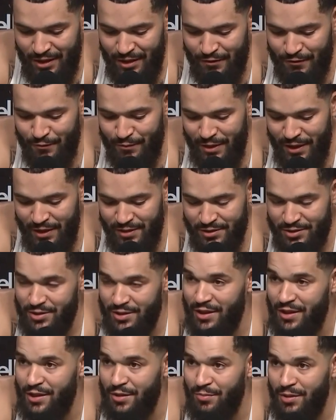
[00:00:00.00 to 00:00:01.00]
off
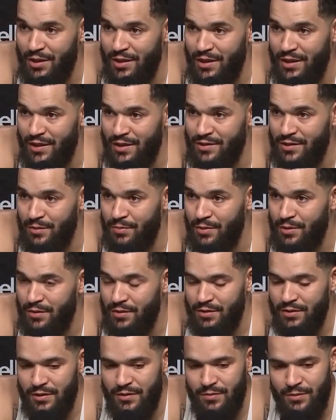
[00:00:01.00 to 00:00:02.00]
balance, trying to get my legs up
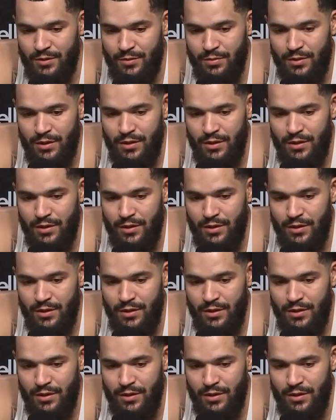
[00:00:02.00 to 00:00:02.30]
underneath me.